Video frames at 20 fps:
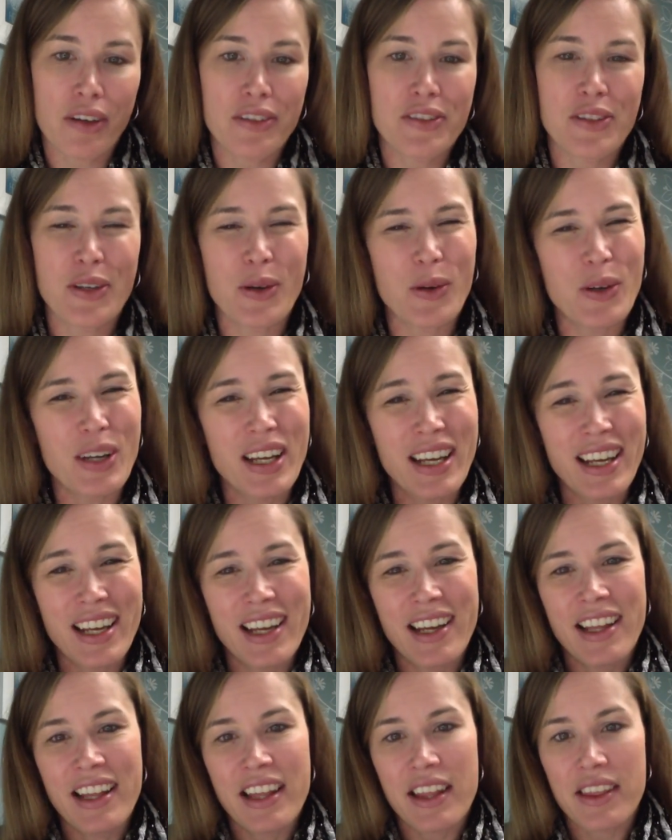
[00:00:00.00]
So
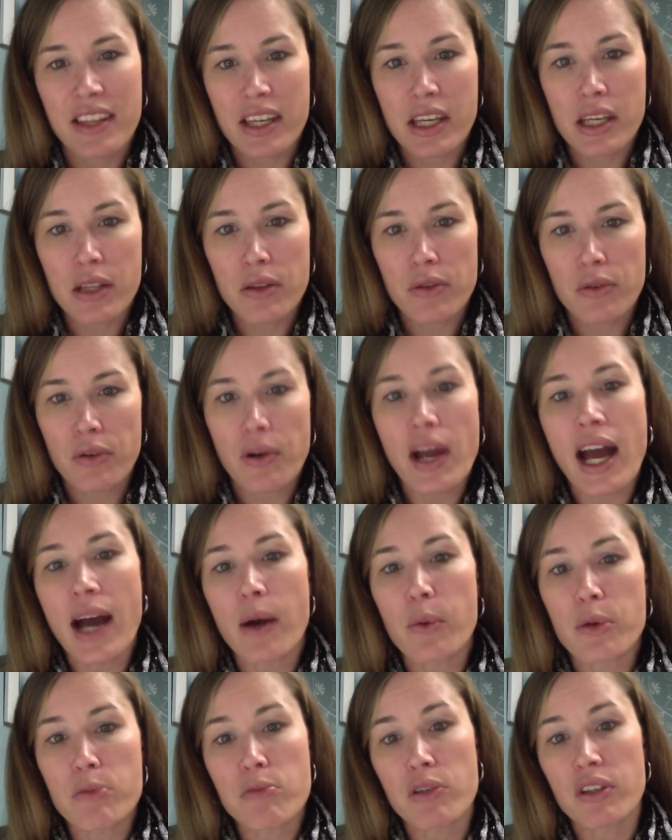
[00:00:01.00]
thinking through how
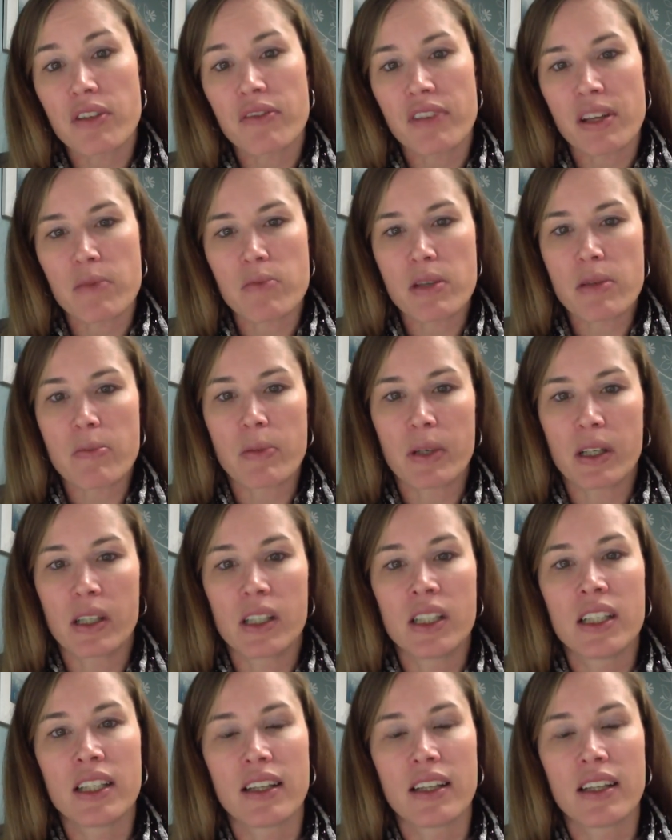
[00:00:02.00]
we motivate people